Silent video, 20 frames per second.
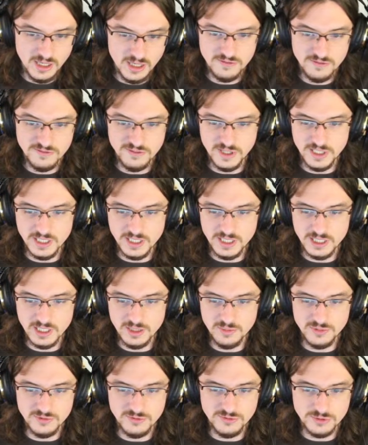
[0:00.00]
fighting
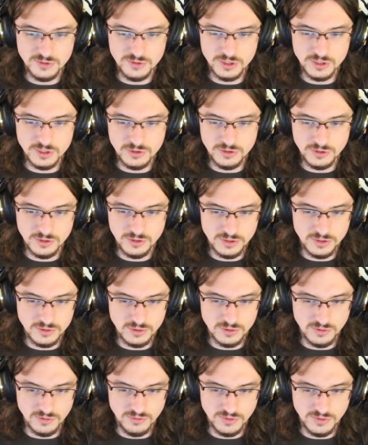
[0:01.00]
them before the truth
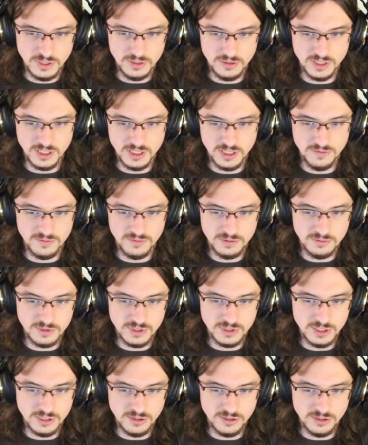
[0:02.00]
was revealed and everyone
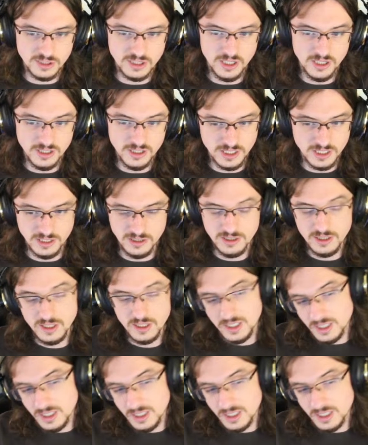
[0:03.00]
started hugging.